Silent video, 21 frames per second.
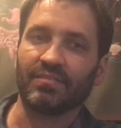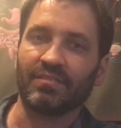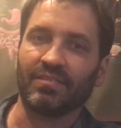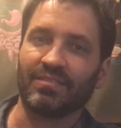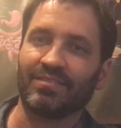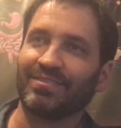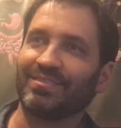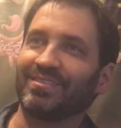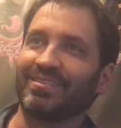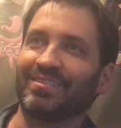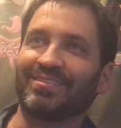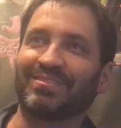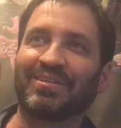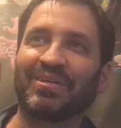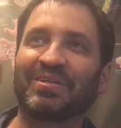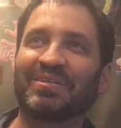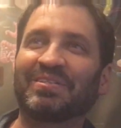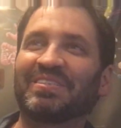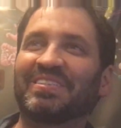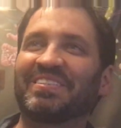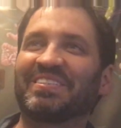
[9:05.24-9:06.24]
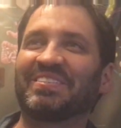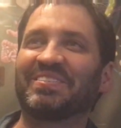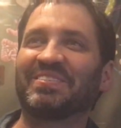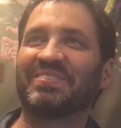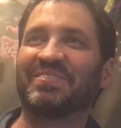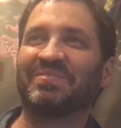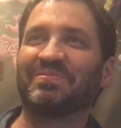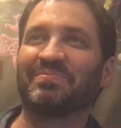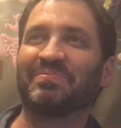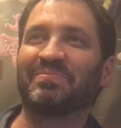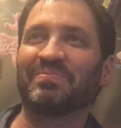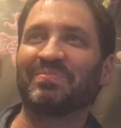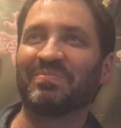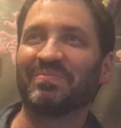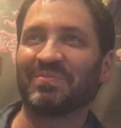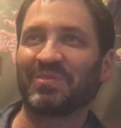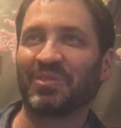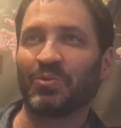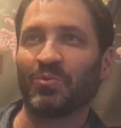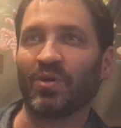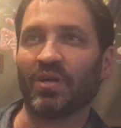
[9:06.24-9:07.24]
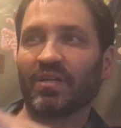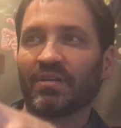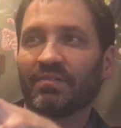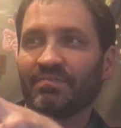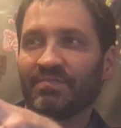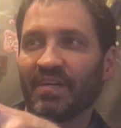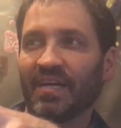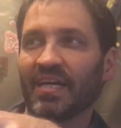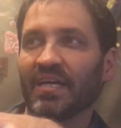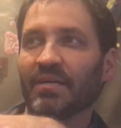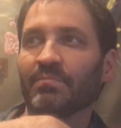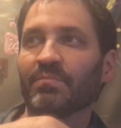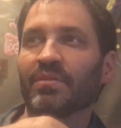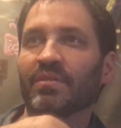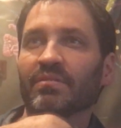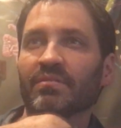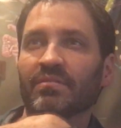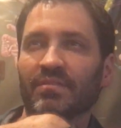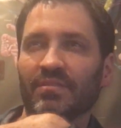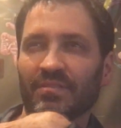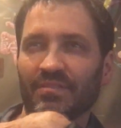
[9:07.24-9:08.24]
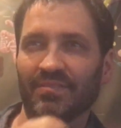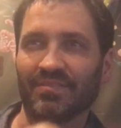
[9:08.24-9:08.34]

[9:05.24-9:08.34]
it's hard to quantify, but